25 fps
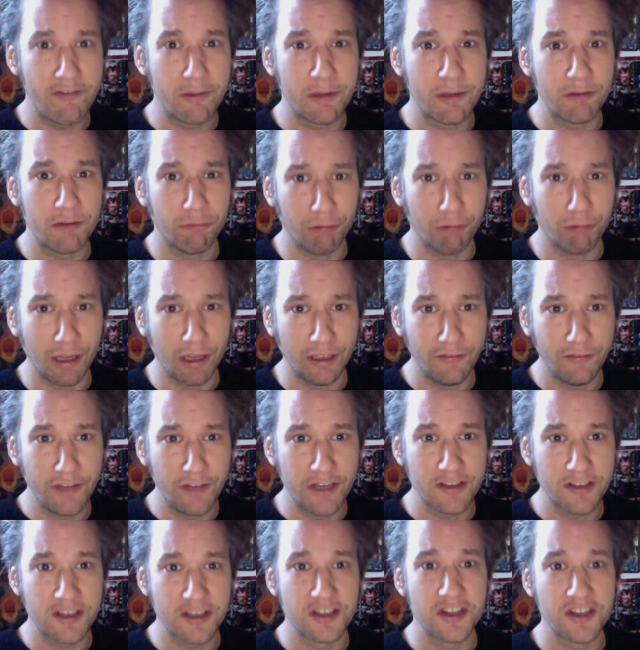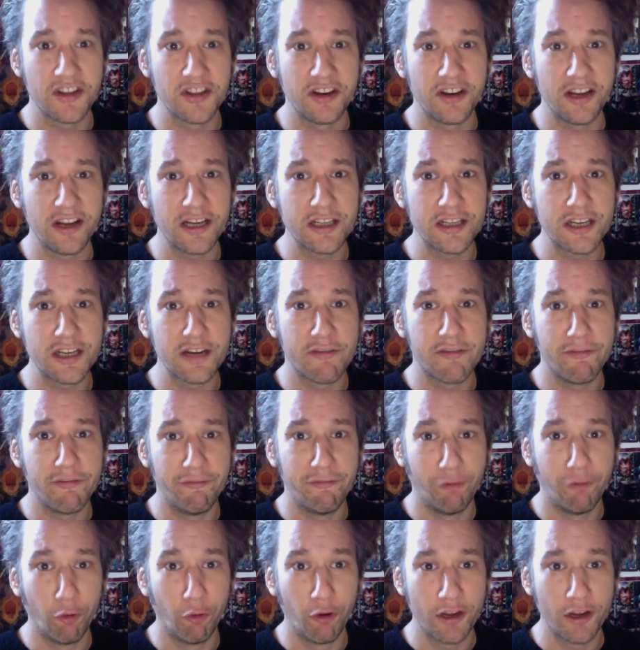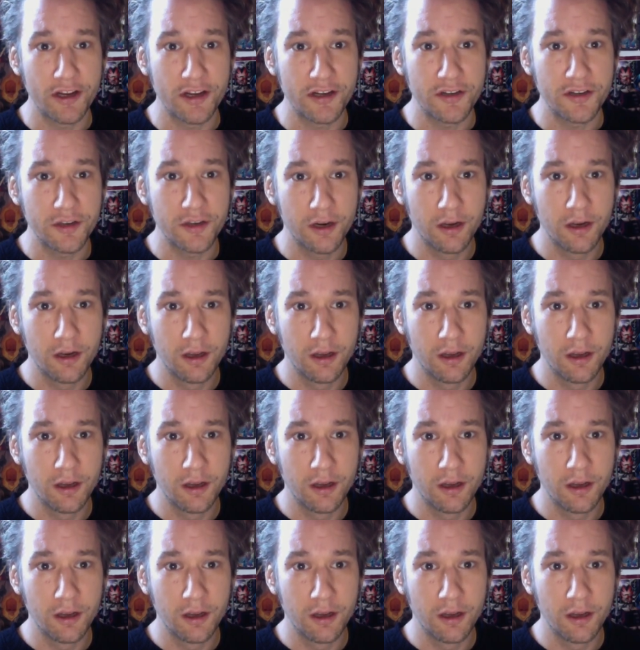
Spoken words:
been relevant since the 1940s